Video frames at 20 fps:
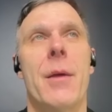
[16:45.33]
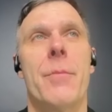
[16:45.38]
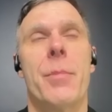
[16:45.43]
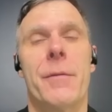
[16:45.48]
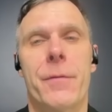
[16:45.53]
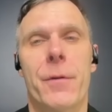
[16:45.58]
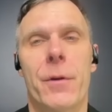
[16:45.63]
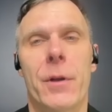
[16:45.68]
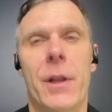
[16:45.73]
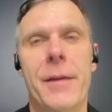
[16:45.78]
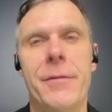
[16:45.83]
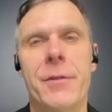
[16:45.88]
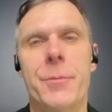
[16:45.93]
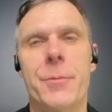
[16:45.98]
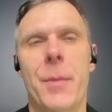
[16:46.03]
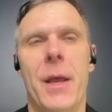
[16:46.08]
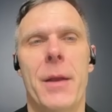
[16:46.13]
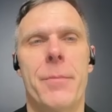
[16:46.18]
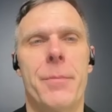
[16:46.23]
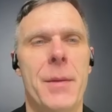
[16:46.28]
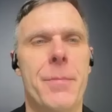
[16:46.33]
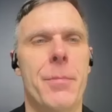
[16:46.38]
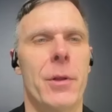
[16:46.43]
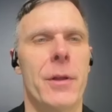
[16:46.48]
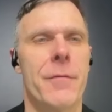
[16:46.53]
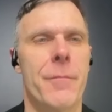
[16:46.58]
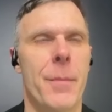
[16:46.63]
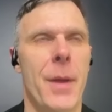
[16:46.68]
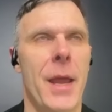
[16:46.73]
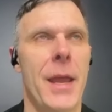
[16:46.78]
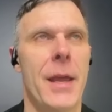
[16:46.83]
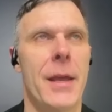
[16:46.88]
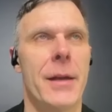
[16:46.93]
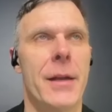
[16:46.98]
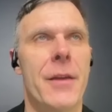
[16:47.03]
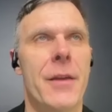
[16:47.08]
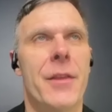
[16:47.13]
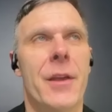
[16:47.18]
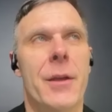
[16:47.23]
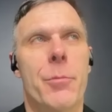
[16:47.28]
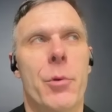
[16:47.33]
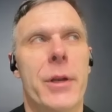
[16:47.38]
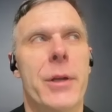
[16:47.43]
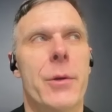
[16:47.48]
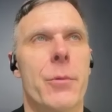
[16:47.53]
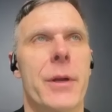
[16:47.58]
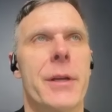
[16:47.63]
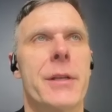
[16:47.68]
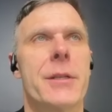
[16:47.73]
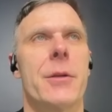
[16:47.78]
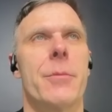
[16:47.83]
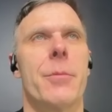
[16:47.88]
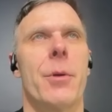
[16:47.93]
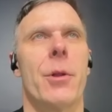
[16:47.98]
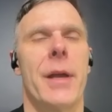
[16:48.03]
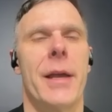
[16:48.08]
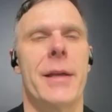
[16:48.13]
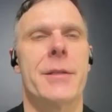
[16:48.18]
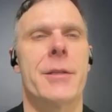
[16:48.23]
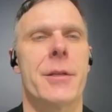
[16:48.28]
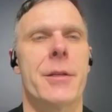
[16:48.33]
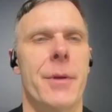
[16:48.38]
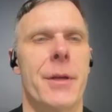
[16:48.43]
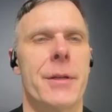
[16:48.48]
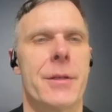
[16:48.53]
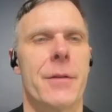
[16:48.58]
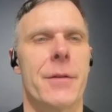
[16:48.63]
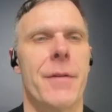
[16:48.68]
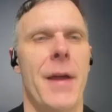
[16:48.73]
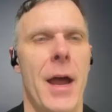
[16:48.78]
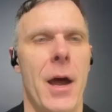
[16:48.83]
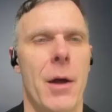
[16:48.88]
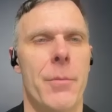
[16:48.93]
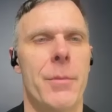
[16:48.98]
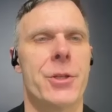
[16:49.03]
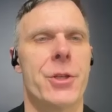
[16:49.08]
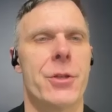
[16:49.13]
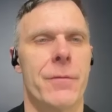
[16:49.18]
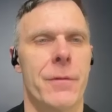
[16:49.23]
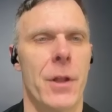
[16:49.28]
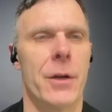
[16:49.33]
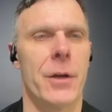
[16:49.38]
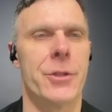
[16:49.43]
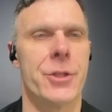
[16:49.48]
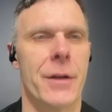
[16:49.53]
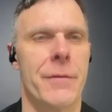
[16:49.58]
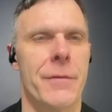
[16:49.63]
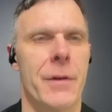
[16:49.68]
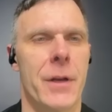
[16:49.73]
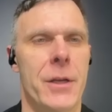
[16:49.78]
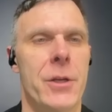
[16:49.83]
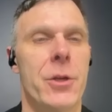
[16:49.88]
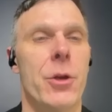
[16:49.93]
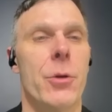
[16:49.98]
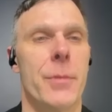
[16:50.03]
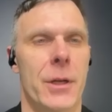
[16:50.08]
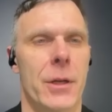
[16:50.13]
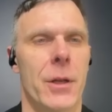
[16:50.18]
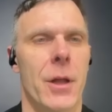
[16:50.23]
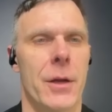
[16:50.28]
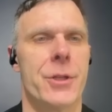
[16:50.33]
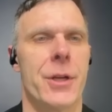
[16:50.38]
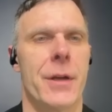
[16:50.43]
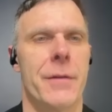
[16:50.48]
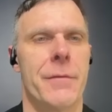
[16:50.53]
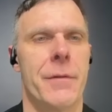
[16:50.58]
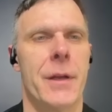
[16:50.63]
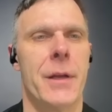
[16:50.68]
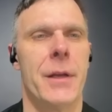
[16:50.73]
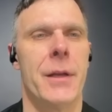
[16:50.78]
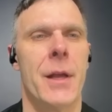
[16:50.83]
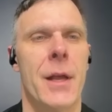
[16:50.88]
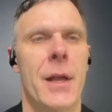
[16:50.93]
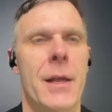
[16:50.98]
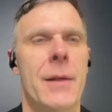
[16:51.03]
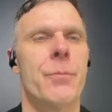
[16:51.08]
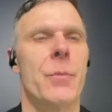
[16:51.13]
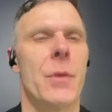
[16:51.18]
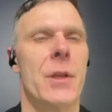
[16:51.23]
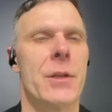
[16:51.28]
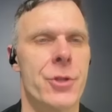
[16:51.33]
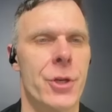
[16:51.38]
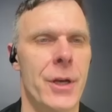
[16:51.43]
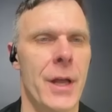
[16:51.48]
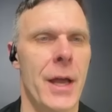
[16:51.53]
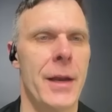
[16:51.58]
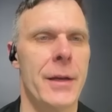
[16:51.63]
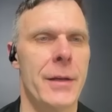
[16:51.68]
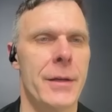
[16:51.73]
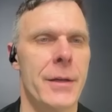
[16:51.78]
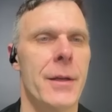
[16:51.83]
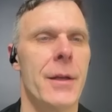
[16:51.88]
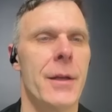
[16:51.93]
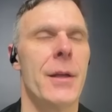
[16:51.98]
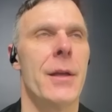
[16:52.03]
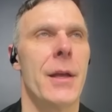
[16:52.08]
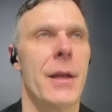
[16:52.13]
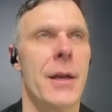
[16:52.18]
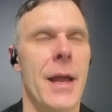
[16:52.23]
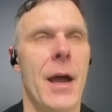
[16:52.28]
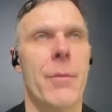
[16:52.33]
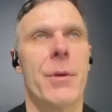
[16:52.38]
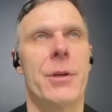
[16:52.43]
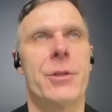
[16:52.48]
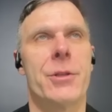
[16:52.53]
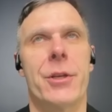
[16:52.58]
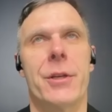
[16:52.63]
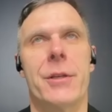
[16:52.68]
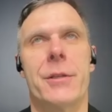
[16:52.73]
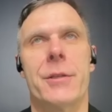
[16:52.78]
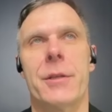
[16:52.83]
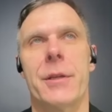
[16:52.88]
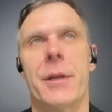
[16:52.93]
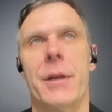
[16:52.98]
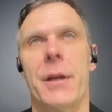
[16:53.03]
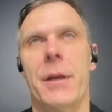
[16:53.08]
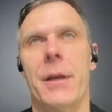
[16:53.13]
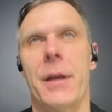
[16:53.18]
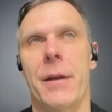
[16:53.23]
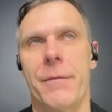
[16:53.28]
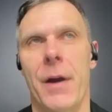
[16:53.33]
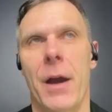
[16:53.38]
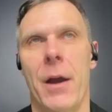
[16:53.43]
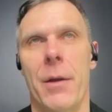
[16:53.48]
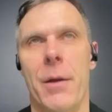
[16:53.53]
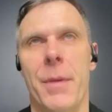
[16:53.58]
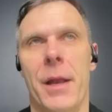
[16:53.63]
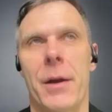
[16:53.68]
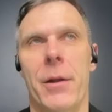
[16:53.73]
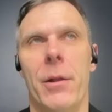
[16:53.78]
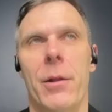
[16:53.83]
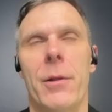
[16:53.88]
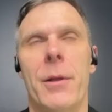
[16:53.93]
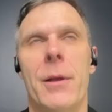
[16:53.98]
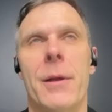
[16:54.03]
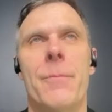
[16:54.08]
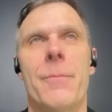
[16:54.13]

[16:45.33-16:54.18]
But for lifespan, people have made, I think, pretty reasonable estimates of how much of longevity, human longevity, is genetic and how much is environmental.